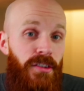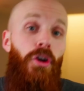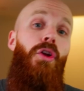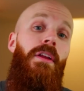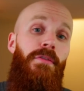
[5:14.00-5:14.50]

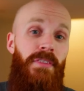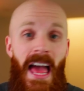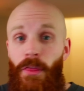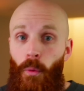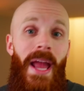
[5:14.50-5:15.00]
circle of
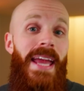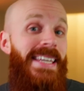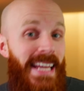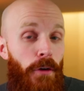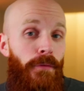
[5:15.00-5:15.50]
death,
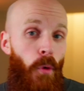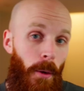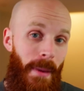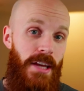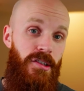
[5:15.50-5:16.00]
reindeer
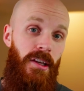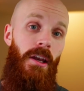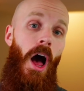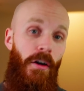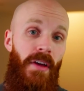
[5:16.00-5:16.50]

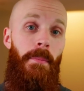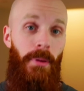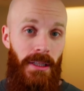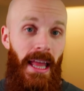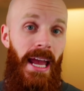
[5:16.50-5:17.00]
formation of a
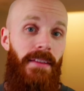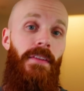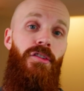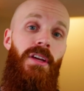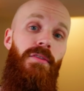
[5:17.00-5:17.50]
play
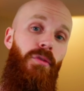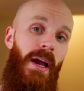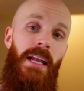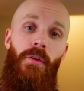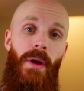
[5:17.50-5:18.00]
that the Chiefs
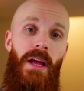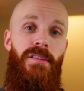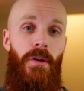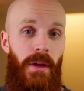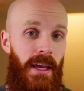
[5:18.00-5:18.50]
ran in the red
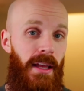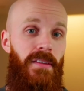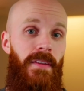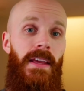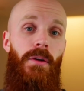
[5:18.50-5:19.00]
zone
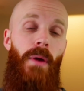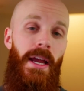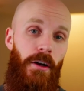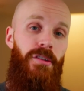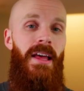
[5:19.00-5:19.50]
against the
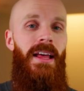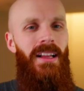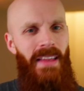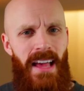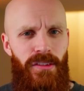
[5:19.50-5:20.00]
Raiders
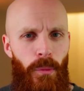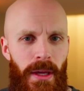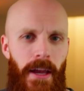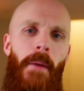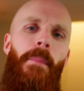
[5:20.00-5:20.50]
last
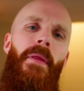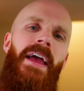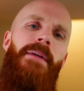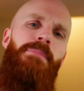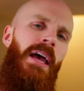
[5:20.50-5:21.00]
week, a
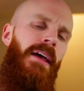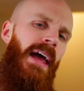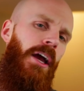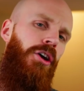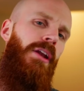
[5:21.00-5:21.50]
play
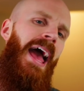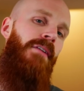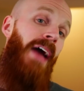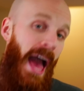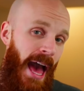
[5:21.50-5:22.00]
that could
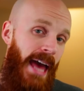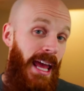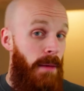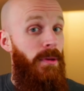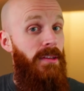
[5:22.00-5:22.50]
have had
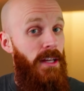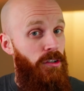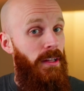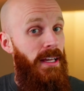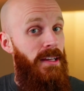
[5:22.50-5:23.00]
a
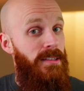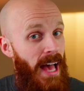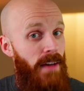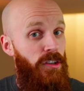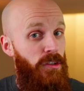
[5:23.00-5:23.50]
potentially
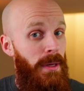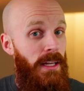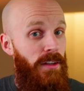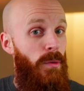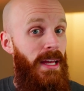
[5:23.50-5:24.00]
savage
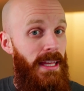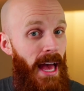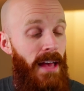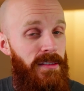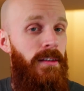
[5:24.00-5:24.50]
meaning to it,
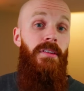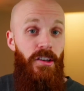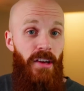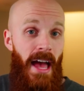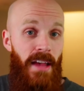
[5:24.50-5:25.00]
yes,
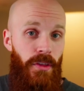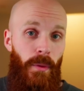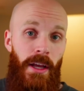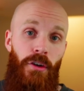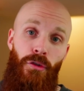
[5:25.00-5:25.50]
such as the
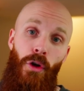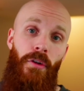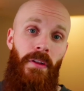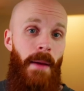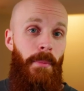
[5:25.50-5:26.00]
Raiders drove
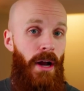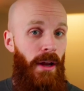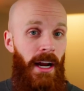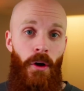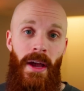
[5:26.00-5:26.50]
a lap
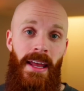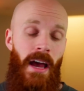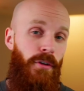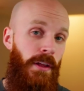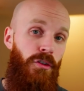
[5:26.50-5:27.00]
around Arrowhead
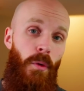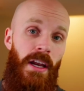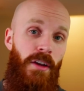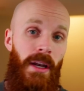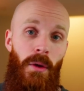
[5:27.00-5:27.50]
after their
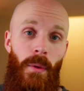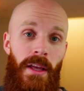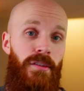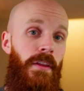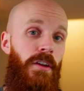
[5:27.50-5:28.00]
2020
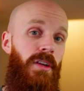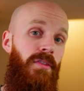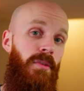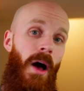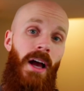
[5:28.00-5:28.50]
win, so the
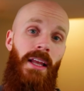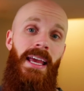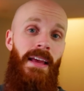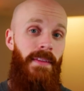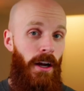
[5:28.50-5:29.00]
Chiefs mocked
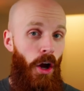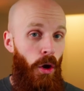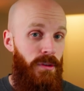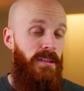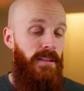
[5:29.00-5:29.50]
it in their
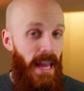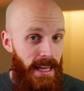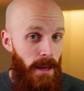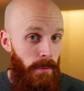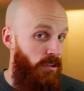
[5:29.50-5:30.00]
own
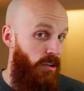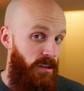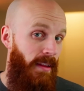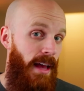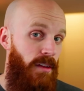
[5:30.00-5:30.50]
stadium
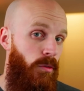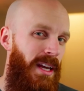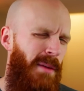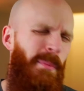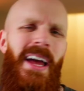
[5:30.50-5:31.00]
just last
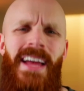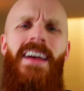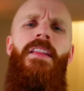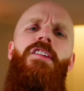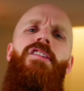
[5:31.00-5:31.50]
week. But
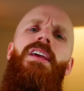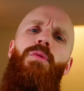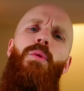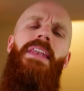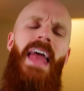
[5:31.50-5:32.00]
the
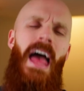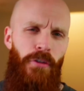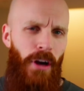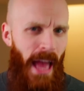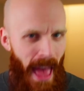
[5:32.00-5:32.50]
Chiefs will
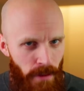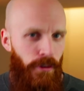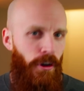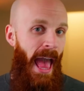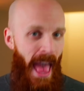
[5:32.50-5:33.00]
never,
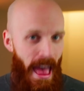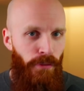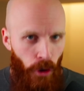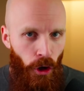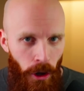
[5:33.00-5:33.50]
ever,
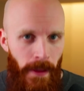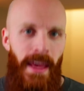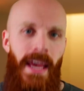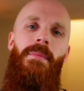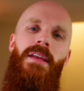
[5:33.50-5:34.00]
ever
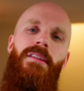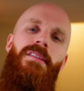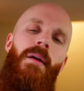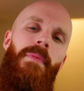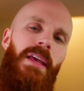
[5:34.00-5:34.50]
admit to
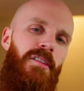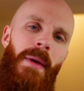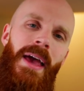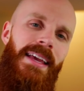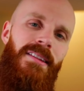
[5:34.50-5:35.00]
something as
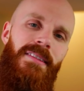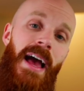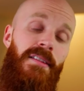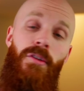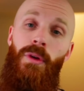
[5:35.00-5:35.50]
petty as
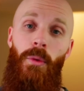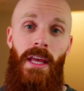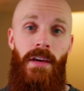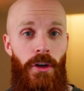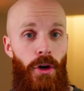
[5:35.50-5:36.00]
that, so we will
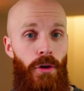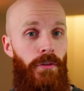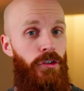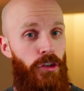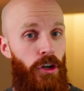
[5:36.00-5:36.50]
never know
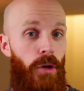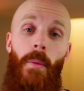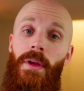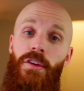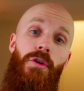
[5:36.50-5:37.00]
for sure.
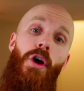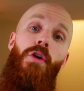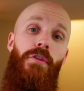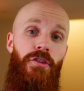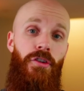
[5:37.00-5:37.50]
What we do
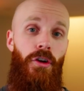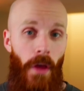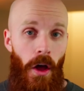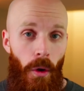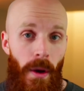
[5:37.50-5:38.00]
know for sure,
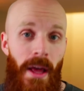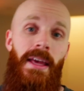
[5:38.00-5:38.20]
though,